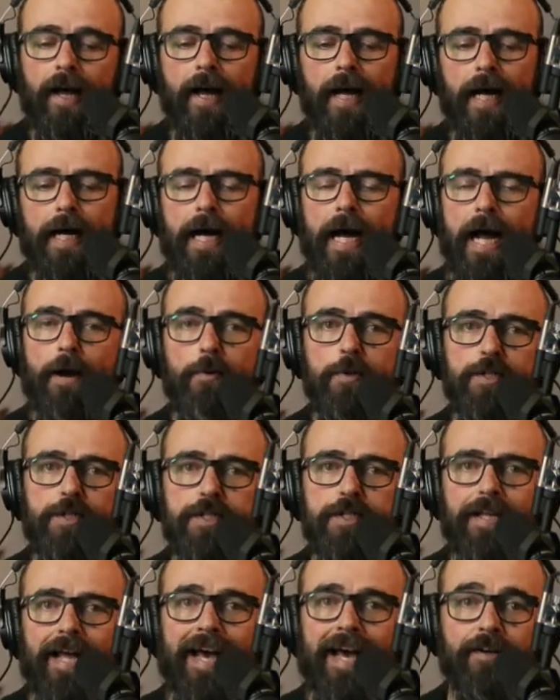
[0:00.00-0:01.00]
I would
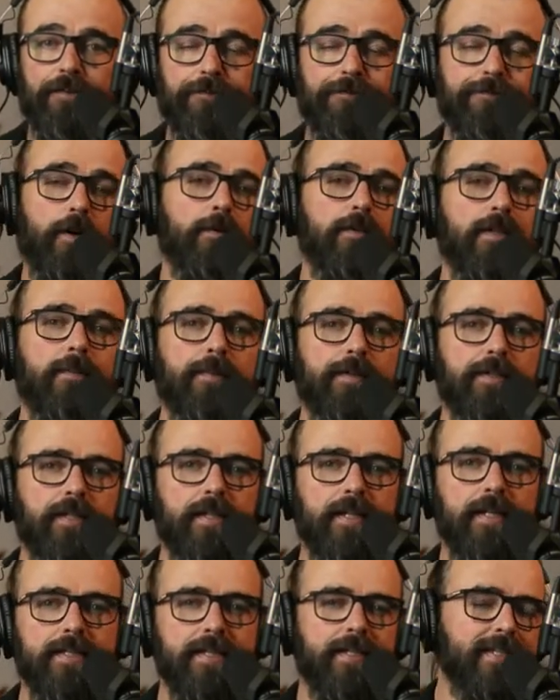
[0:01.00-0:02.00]
just add a phone number to
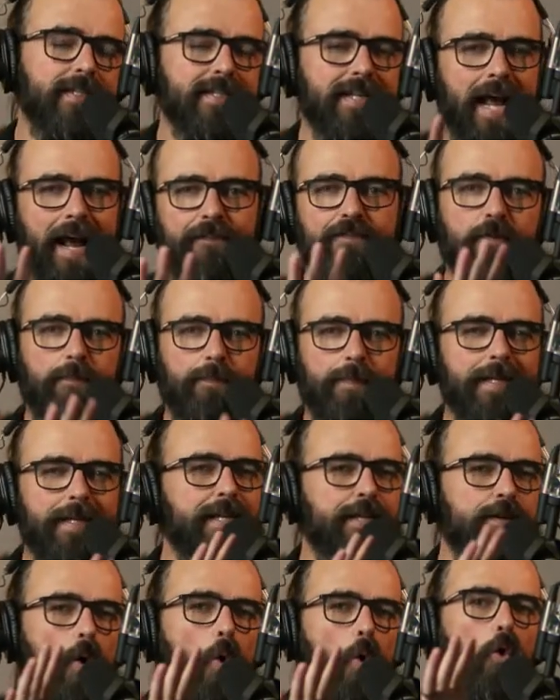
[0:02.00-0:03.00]
this. It doesn't have to be
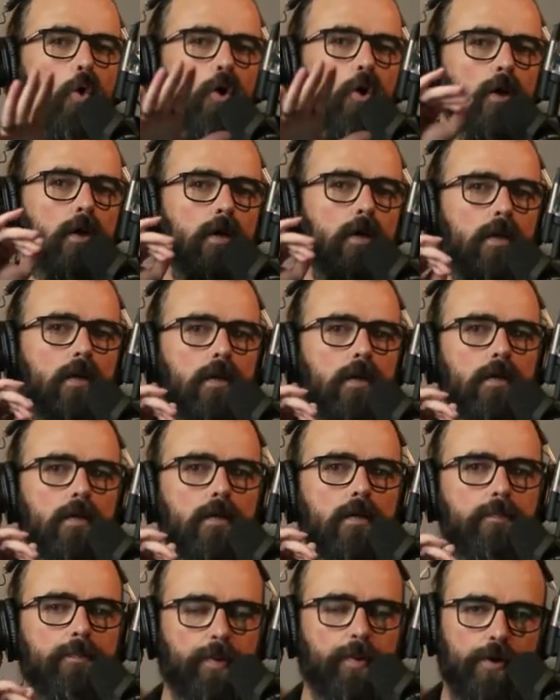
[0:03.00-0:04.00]
your
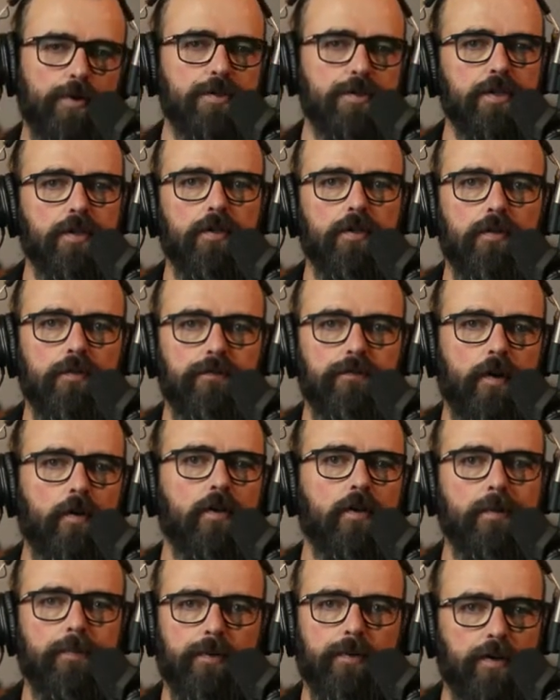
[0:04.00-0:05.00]
personal phone
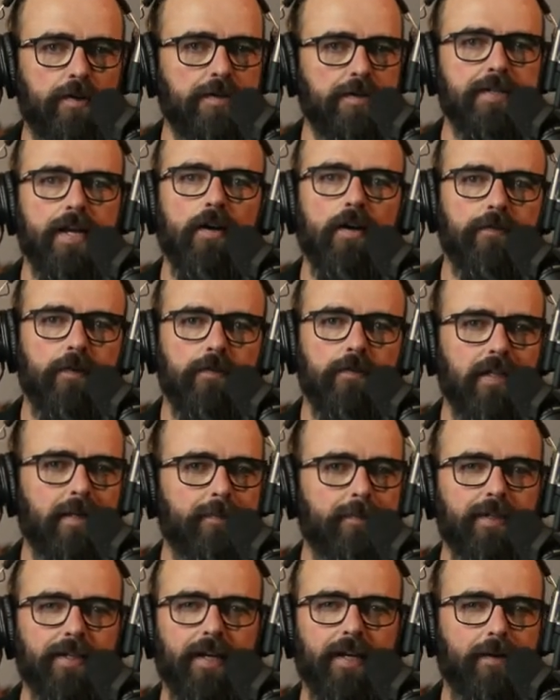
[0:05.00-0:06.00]
number or cell phone
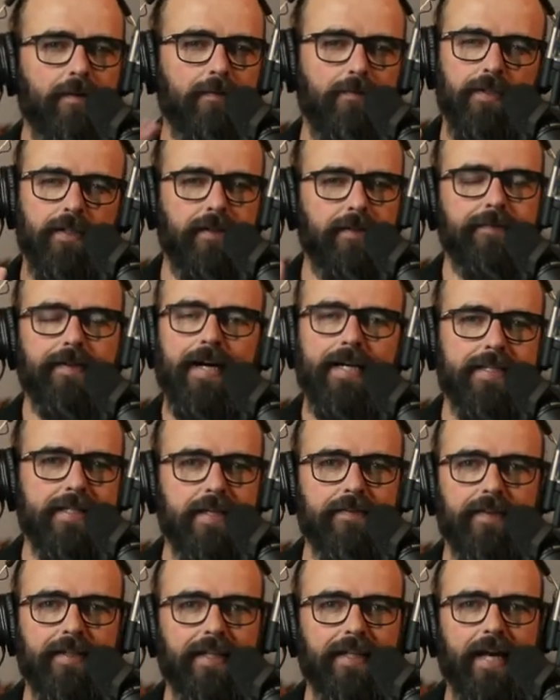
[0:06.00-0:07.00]
number. I wouldn't advise
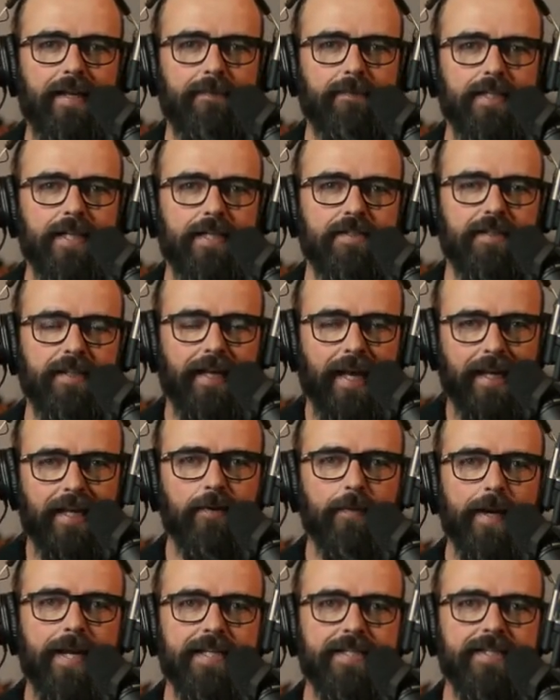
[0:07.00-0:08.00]
giving that potentially
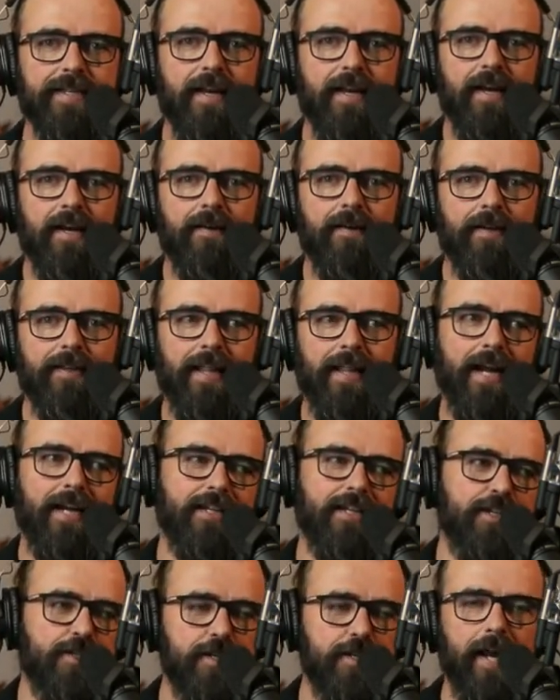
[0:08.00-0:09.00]
anyways. That
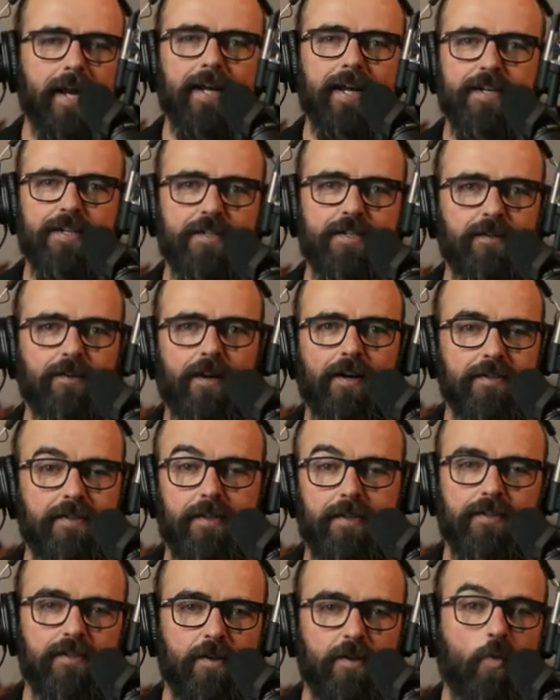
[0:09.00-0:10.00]
can change, or also
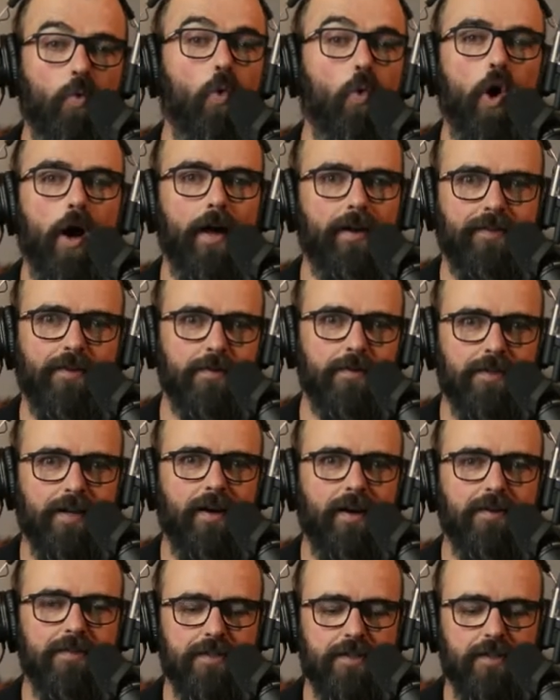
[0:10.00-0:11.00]
you just don't want those
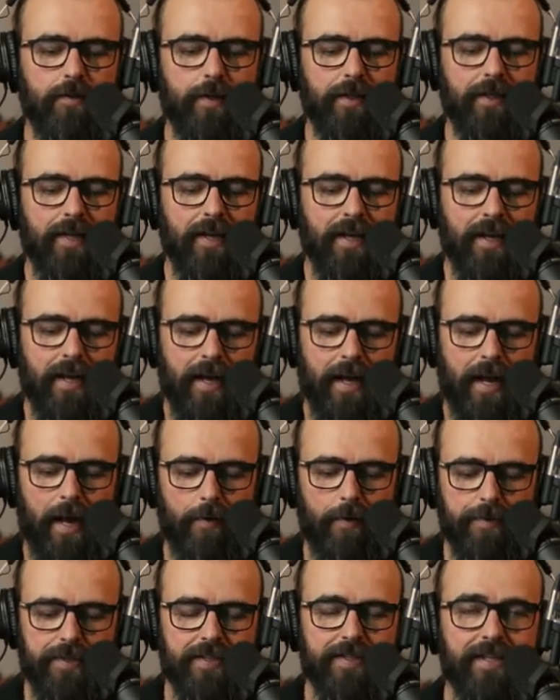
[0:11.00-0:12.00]
calls to it. I
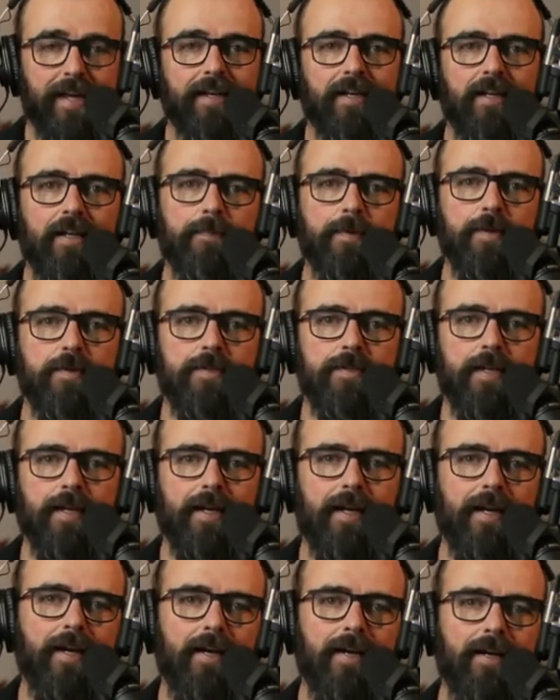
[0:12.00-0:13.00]
would just end up using
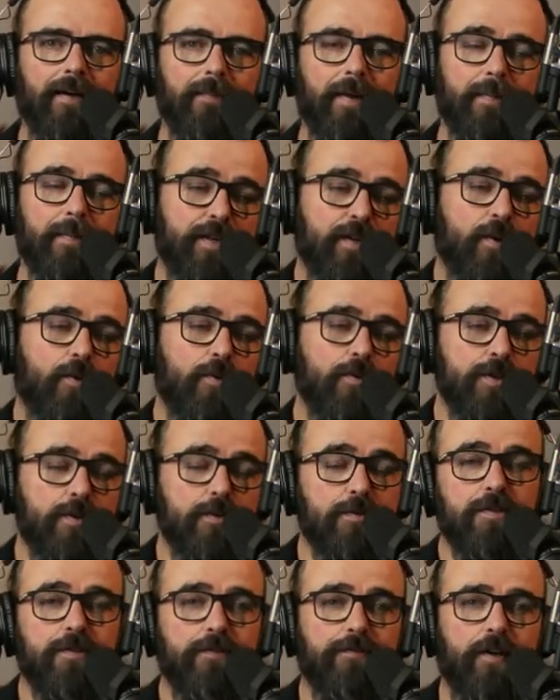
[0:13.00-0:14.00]
maybe you don't
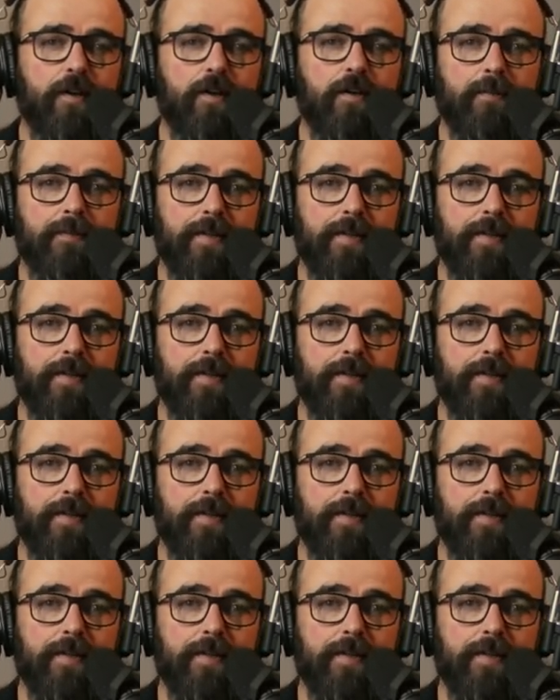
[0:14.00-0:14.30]
use the phone.